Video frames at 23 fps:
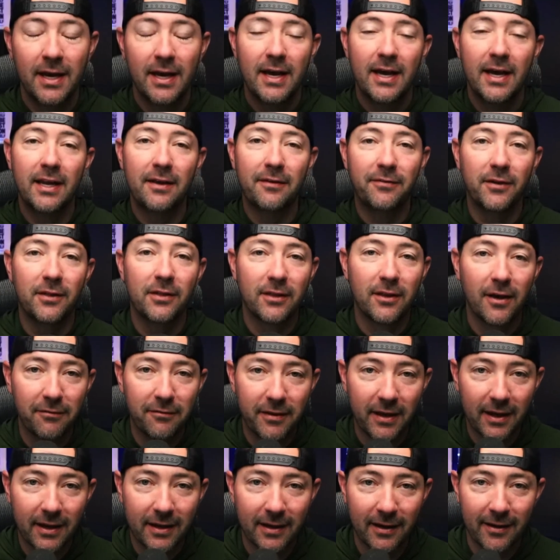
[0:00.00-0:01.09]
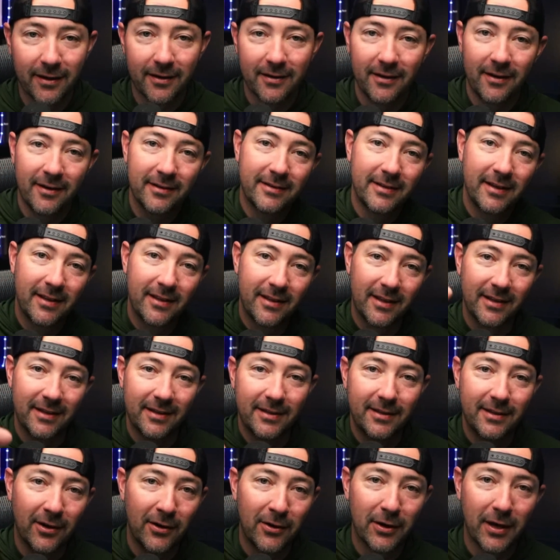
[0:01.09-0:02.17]
And if you love that kind of content, then
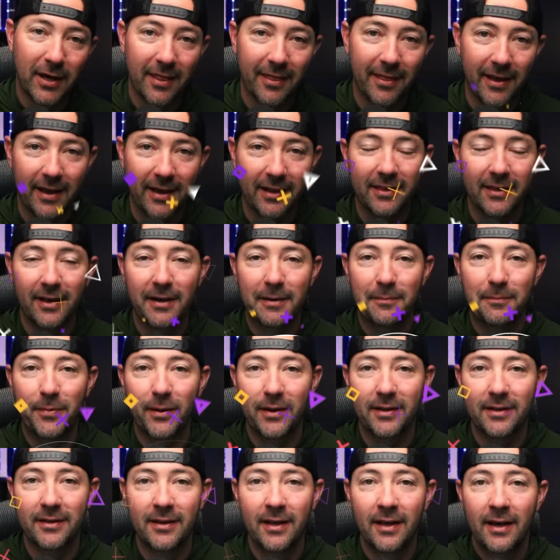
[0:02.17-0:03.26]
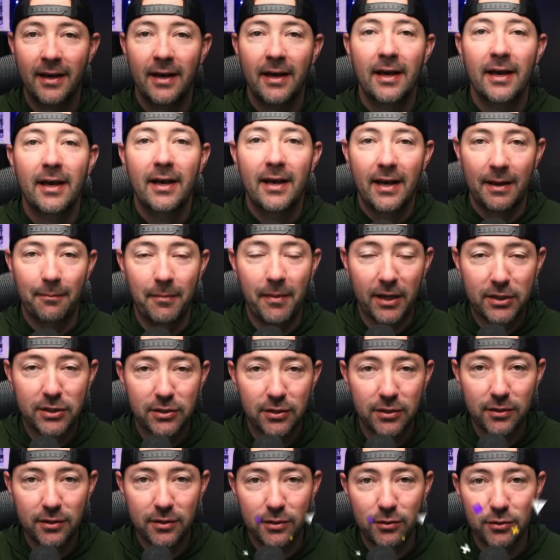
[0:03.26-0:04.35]
dunk that like button. And make sure
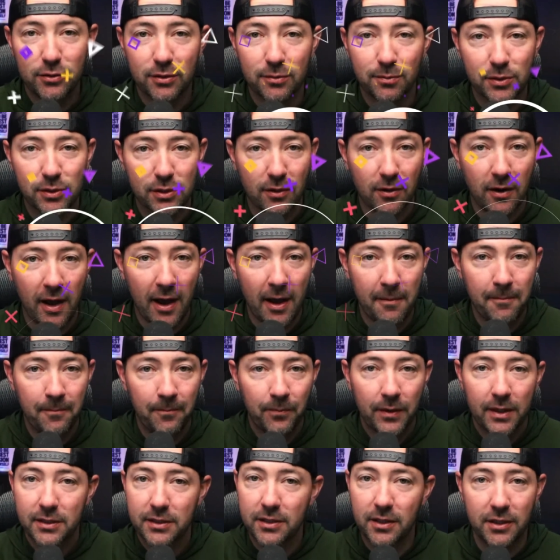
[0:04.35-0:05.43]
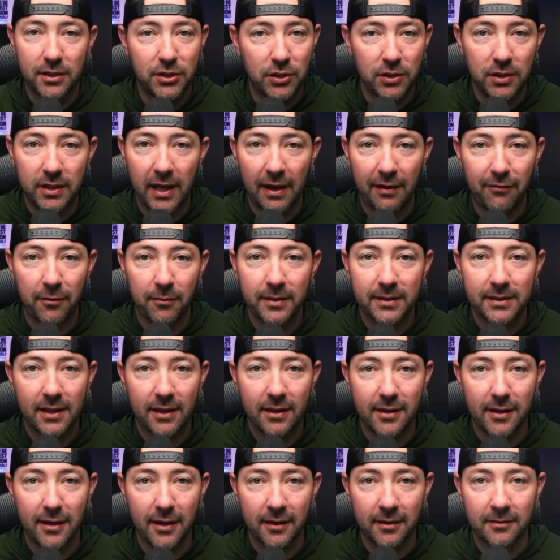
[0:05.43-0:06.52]
you subscribe so that you never miss a thing.